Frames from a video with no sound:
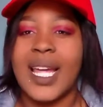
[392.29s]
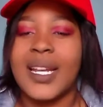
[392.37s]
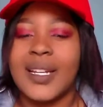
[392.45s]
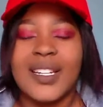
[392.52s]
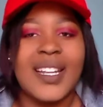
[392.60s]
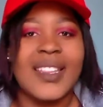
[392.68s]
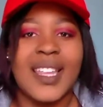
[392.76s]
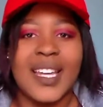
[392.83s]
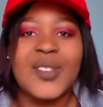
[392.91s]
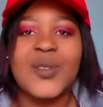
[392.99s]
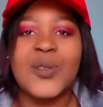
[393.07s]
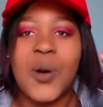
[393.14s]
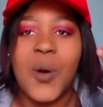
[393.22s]
Then
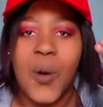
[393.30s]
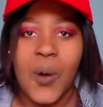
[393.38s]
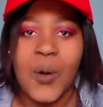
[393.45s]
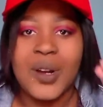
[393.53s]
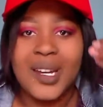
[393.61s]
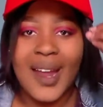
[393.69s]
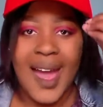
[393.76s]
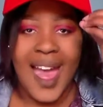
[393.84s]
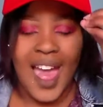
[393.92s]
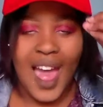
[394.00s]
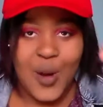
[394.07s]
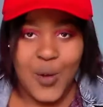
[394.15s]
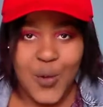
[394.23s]
that's your own
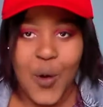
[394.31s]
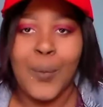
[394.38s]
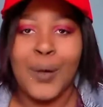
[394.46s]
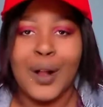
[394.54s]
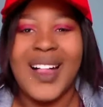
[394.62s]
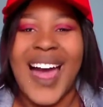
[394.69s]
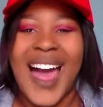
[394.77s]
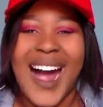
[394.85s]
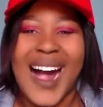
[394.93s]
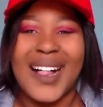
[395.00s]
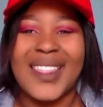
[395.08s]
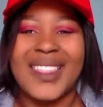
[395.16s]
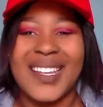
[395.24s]
normal
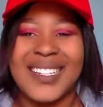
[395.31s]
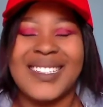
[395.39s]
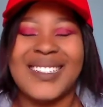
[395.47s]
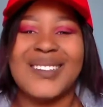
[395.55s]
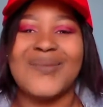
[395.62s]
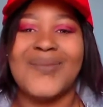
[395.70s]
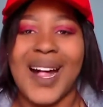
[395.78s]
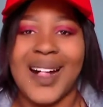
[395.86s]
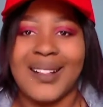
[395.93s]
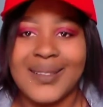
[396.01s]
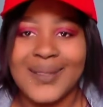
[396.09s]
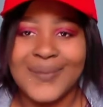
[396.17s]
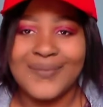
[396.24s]
healthy
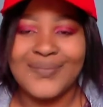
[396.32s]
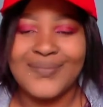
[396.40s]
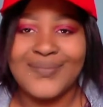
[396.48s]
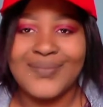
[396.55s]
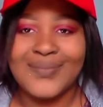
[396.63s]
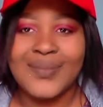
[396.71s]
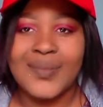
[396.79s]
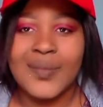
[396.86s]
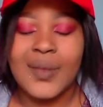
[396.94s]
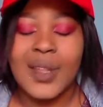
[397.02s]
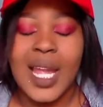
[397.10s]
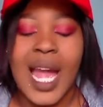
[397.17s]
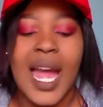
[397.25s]
smell.
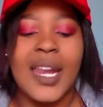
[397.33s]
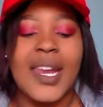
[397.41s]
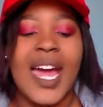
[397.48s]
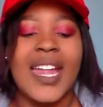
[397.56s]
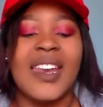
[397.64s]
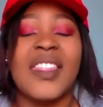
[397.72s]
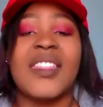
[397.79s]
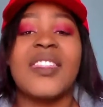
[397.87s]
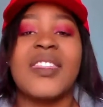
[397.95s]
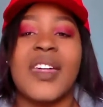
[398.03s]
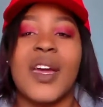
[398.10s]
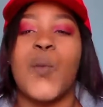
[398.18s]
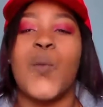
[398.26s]
And another
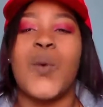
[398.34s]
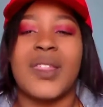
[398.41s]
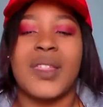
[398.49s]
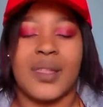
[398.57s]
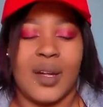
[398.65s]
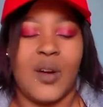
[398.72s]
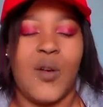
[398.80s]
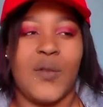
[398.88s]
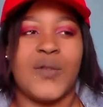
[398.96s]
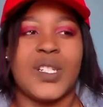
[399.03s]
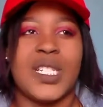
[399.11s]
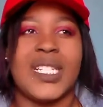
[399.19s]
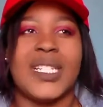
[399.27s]
thing with,
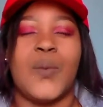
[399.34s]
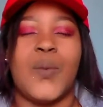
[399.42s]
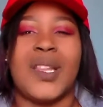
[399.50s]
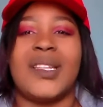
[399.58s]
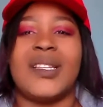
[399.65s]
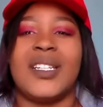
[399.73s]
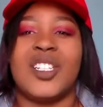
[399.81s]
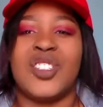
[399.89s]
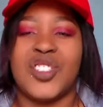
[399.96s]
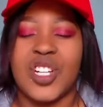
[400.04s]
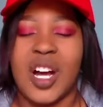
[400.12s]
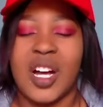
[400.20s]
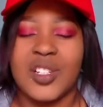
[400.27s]
obviously, with
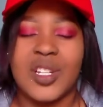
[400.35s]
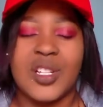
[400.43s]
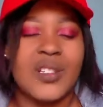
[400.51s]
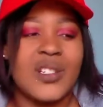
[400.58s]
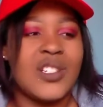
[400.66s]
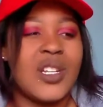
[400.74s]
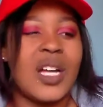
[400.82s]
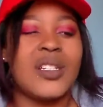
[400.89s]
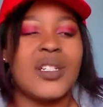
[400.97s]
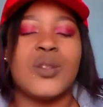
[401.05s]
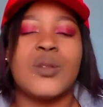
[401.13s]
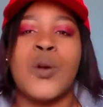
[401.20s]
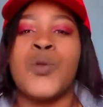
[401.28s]
discharge
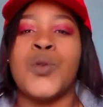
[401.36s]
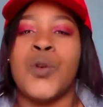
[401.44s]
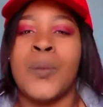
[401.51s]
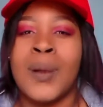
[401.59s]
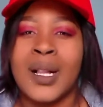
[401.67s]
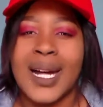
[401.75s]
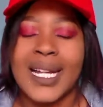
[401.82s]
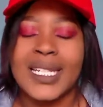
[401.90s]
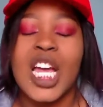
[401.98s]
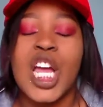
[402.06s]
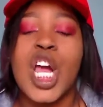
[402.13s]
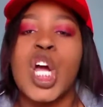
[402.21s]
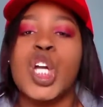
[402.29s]
is so normal, guys.
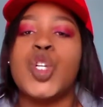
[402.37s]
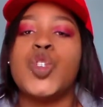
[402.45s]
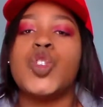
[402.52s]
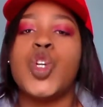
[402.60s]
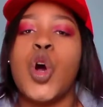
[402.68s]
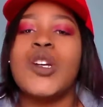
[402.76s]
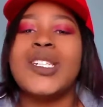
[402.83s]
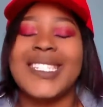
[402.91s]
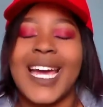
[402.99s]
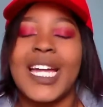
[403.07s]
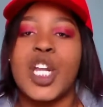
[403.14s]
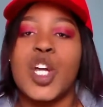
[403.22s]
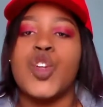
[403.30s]
It shows
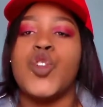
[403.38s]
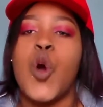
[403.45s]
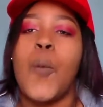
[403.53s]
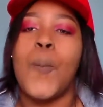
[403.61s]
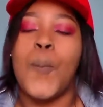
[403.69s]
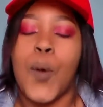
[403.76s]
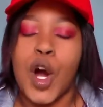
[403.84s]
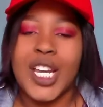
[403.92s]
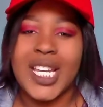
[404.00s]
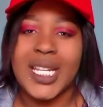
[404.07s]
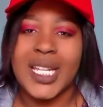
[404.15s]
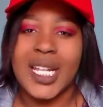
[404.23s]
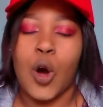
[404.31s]
that your
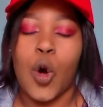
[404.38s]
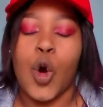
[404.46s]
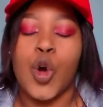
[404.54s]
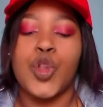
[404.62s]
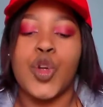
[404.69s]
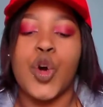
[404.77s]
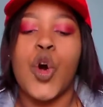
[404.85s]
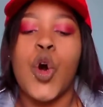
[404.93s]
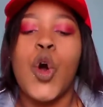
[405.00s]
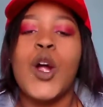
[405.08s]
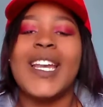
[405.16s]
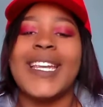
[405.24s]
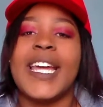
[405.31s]
body or your
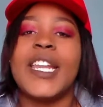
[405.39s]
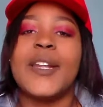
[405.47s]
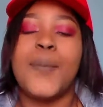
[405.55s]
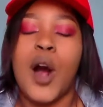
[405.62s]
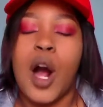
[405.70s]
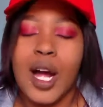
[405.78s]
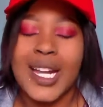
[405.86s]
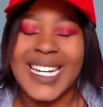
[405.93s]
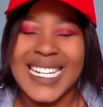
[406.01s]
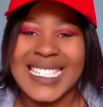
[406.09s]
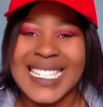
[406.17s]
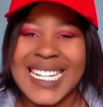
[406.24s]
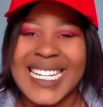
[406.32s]
lady part,
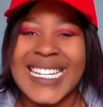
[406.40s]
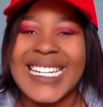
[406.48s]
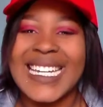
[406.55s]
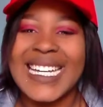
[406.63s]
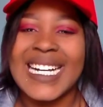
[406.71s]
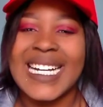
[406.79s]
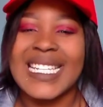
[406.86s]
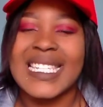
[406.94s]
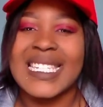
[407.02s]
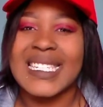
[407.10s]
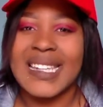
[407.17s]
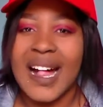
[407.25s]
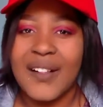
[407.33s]
it's cleaning
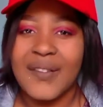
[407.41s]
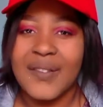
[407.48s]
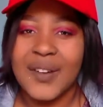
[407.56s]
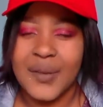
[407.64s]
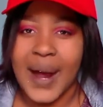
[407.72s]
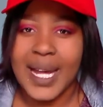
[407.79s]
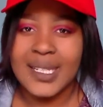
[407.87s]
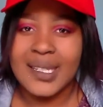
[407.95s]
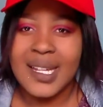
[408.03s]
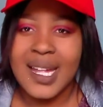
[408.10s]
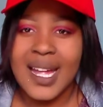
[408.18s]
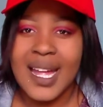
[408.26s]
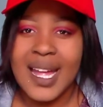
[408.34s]
itself, right?
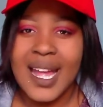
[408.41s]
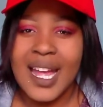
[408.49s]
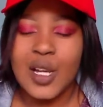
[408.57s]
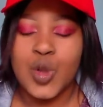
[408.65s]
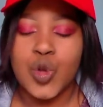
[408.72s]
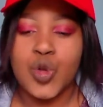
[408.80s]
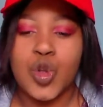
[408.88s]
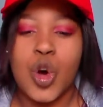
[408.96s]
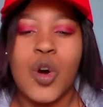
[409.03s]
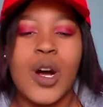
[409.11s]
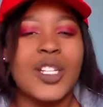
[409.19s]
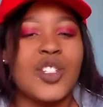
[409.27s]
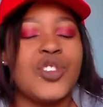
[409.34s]

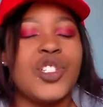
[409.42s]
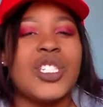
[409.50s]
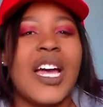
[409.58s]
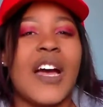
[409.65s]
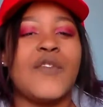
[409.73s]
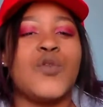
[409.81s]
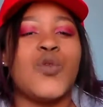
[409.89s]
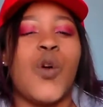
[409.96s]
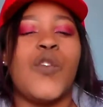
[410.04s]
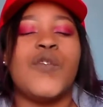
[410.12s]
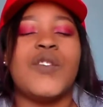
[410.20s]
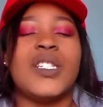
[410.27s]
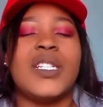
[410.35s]
So you just have to
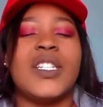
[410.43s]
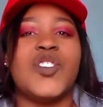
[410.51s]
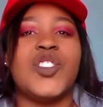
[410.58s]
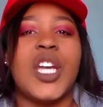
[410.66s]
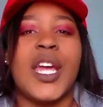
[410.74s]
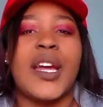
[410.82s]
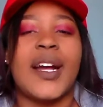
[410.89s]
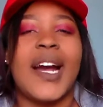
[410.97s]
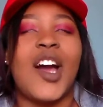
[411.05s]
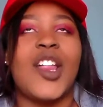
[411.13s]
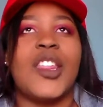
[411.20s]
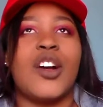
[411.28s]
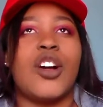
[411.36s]
obviously check
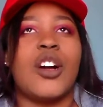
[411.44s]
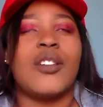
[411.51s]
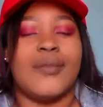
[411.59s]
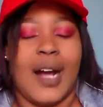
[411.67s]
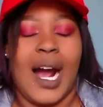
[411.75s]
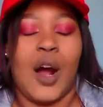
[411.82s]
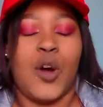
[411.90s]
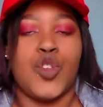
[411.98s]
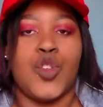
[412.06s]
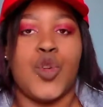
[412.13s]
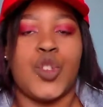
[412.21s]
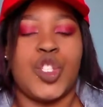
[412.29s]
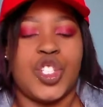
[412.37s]
how
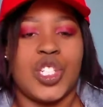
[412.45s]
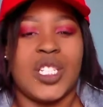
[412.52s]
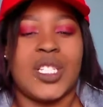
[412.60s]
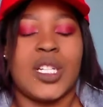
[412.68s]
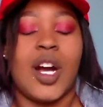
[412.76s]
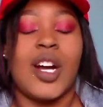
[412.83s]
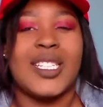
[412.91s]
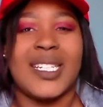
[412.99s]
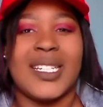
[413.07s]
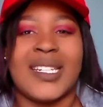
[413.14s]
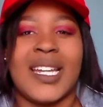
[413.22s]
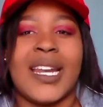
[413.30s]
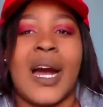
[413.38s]
your discharge
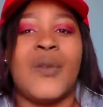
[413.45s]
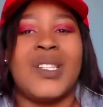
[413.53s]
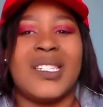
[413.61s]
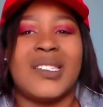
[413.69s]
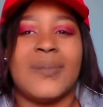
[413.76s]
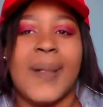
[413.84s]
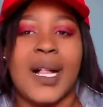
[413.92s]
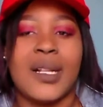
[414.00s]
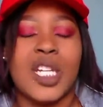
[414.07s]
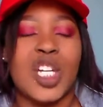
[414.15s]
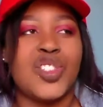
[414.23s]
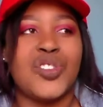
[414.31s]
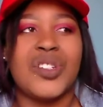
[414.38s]
is and how it
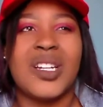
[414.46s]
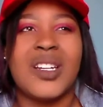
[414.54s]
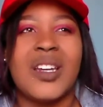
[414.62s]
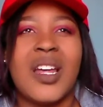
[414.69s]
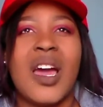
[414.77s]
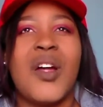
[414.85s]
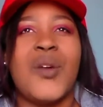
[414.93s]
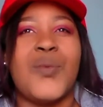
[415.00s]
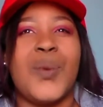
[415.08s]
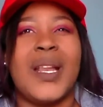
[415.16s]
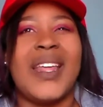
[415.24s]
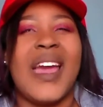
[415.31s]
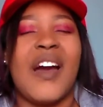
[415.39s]
smells. It shouldn't
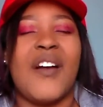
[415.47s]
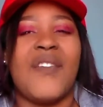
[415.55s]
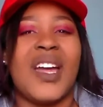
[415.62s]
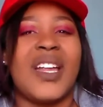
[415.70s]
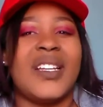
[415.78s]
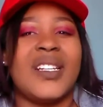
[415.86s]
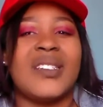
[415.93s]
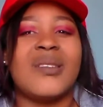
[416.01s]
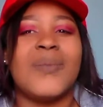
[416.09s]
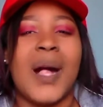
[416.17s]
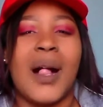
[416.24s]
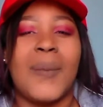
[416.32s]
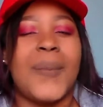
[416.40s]
really have any
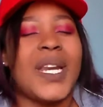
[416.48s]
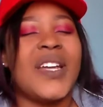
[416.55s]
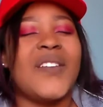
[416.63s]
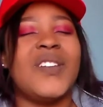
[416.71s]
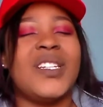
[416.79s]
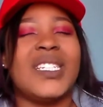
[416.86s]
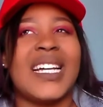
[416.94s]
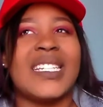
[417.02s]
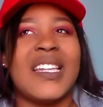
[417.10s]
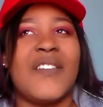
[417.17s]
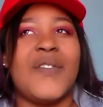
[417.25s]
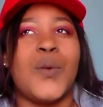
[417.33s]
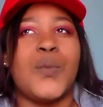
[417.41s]
smell, but if it does
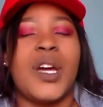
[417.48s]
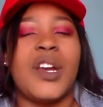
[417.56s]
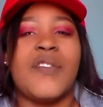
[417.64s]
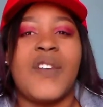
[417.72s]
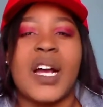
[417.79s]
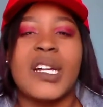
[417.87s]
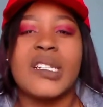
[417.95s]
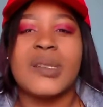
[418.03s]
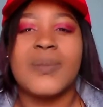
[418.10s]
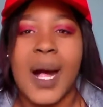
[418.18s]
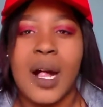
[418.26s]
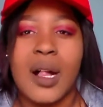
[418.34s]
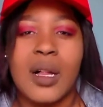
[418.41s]
have a weird funky
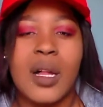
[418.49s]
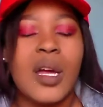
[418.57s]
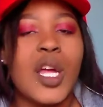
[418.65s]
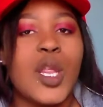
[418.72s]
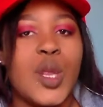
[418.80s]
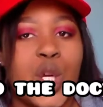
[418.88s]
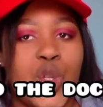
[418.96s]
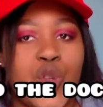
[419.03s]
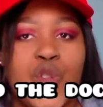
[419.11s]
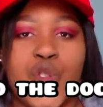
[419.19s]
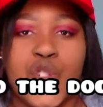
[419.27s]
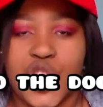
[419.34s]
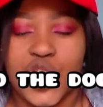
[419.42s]
smell, then you
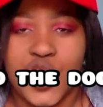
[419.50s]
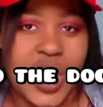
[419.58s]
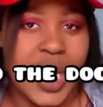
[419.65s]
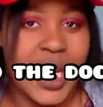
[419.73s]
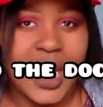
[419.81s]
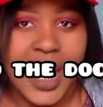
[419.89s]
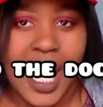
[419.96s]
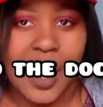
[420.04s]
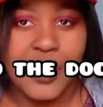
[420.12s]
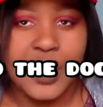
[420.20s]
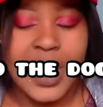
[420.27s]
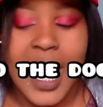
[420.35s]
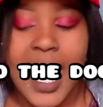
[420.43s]
should just check it out.